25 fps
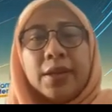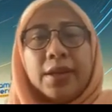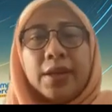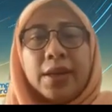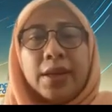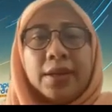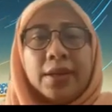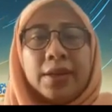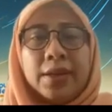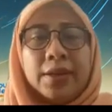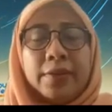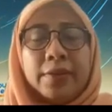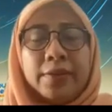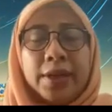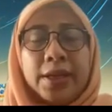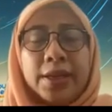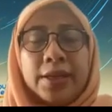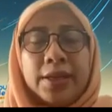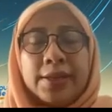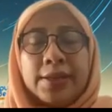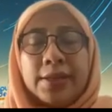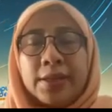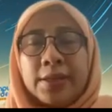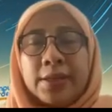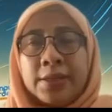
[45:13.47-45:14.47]
and then the
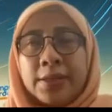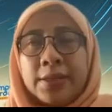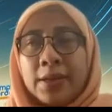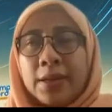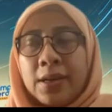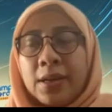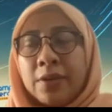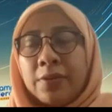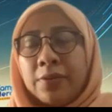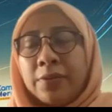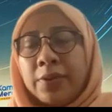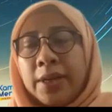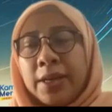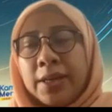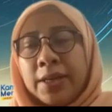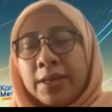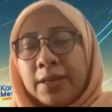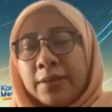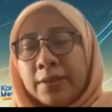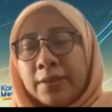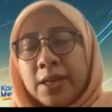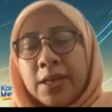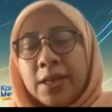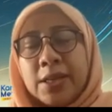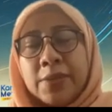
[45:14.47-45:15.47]
radius is r, where
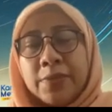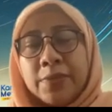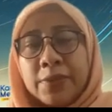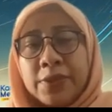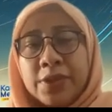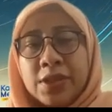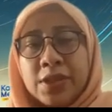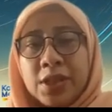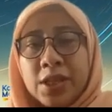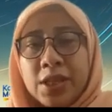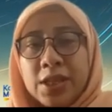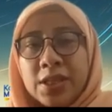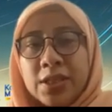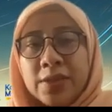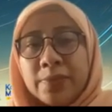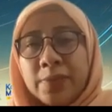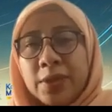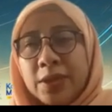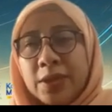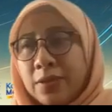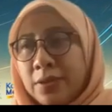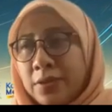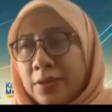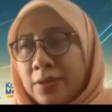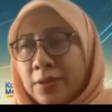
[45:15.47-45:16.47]
the radius will change
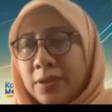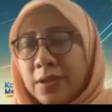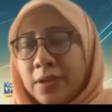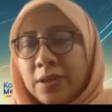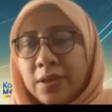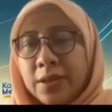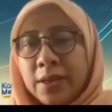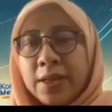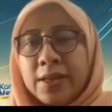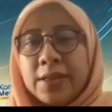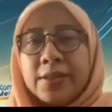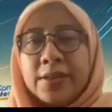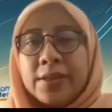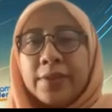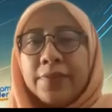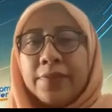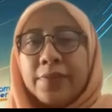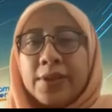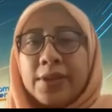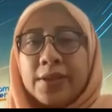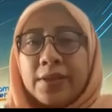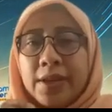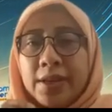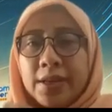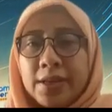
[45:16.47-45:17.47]
because at the
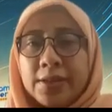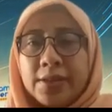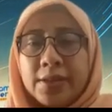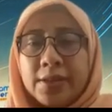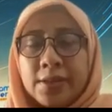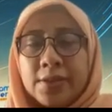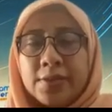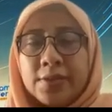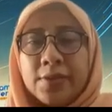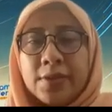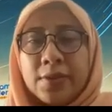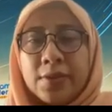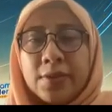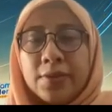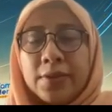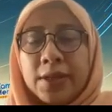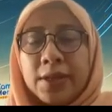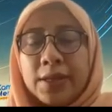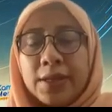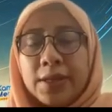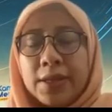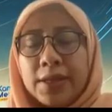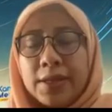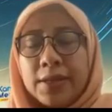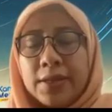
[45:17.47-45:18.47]
surface radius is 0,
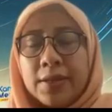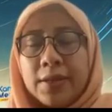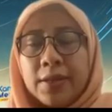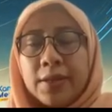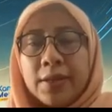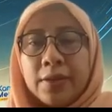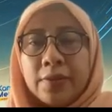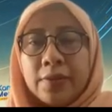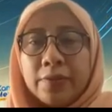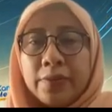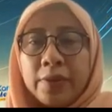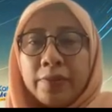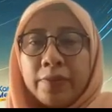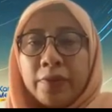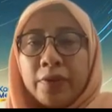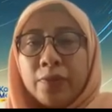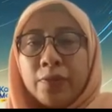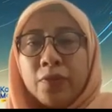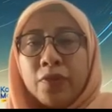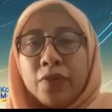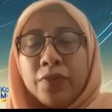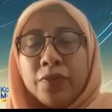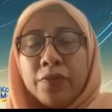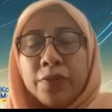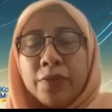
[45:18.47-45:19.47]
and then when we
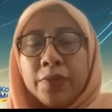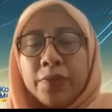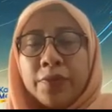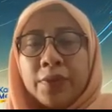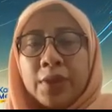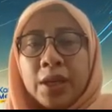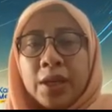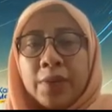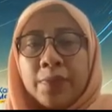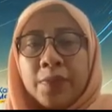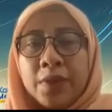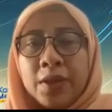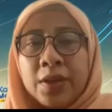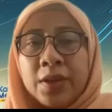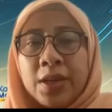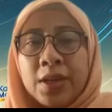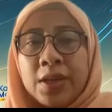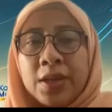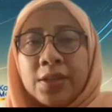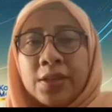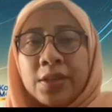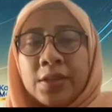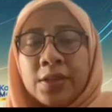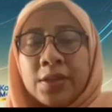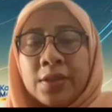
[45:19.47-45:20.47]
move with time, the
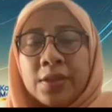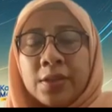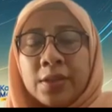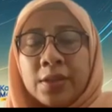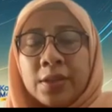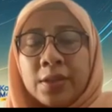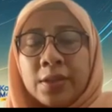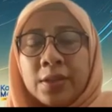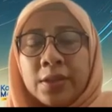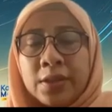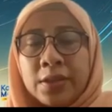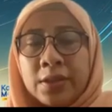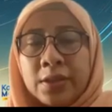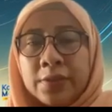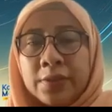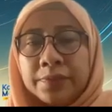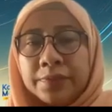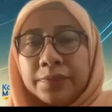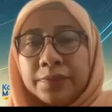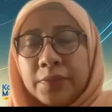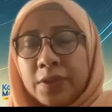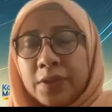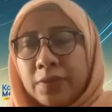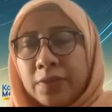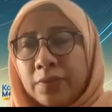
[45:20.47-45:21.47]
radius is
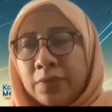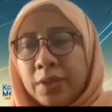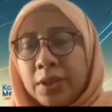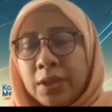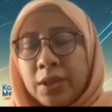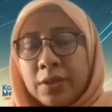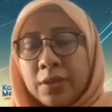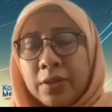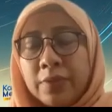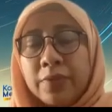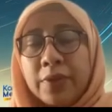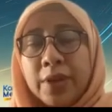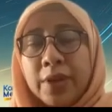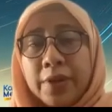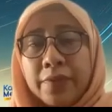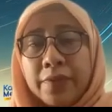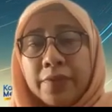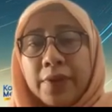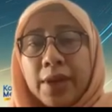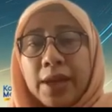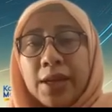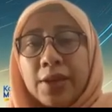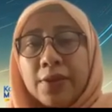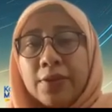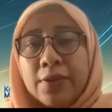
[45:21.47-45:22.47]
what they call, we
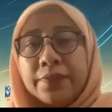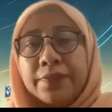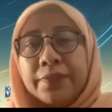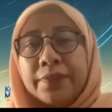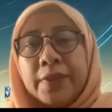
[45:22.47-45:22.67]
have value,